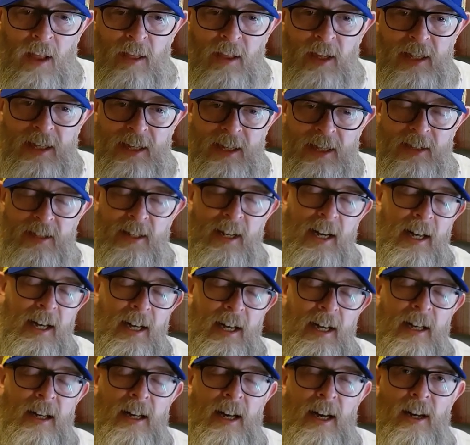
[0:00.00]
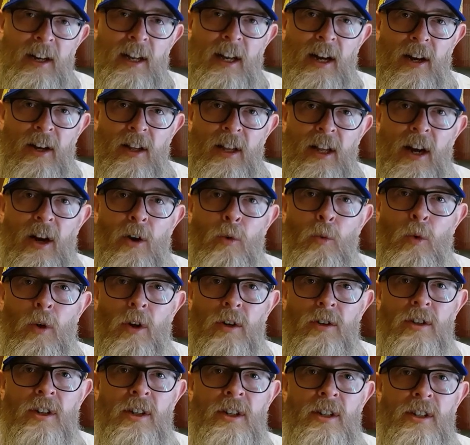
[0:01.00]
that you see. They're, they're
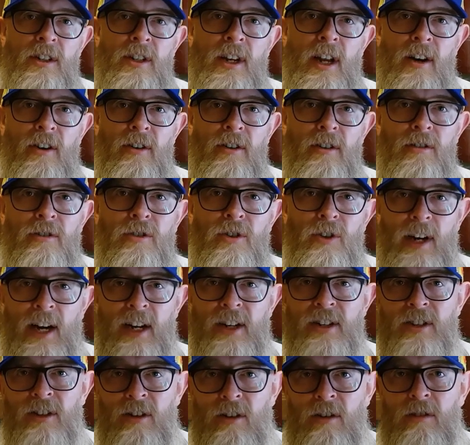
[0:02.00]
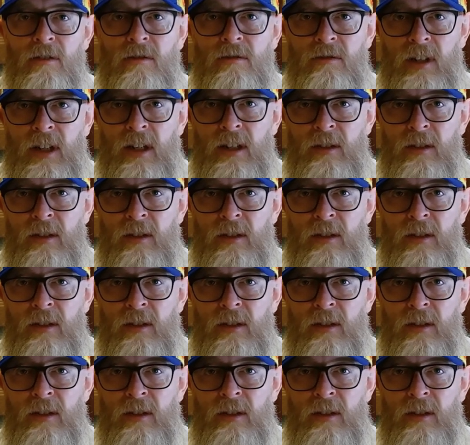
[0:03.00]
what's considered traditional